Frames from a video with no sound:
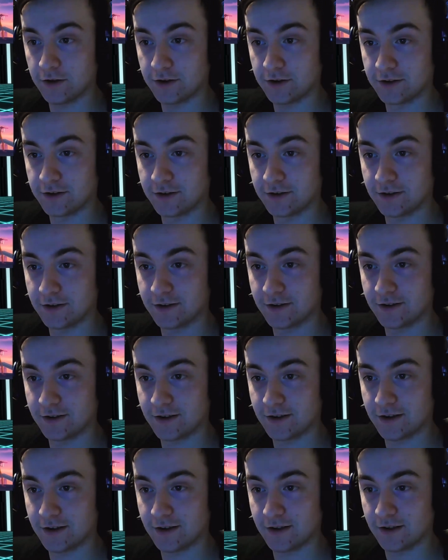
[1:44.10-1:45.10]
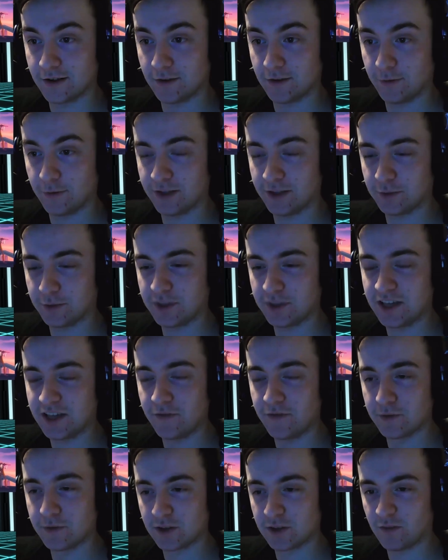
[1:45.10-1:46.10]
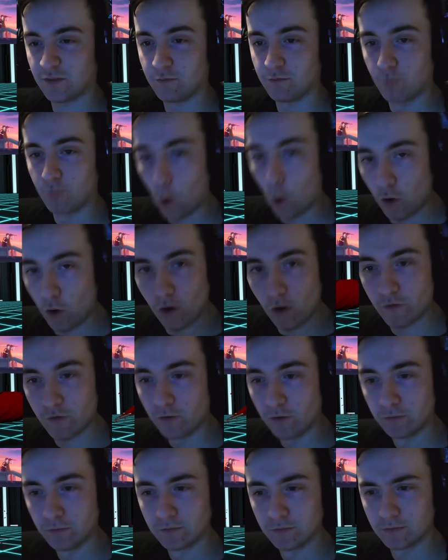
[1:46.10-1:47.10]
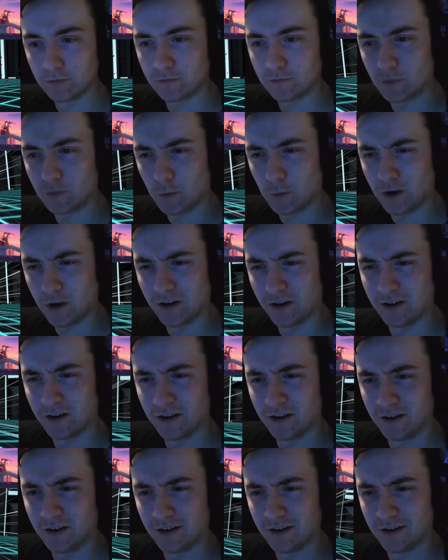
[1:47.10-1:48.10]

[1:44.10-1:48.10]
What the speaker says: Good. Wait, so he's giving himself more or from what?